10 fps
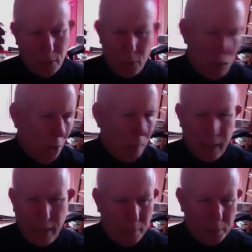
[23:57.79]
Nobody came
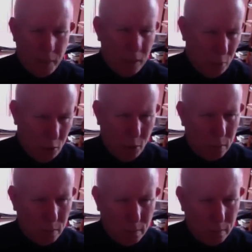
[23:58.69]
up to me. There were two.
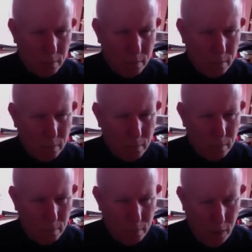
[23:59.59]

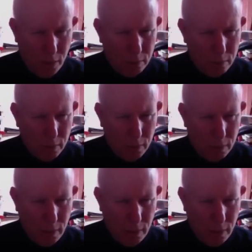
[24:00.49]
You know, it might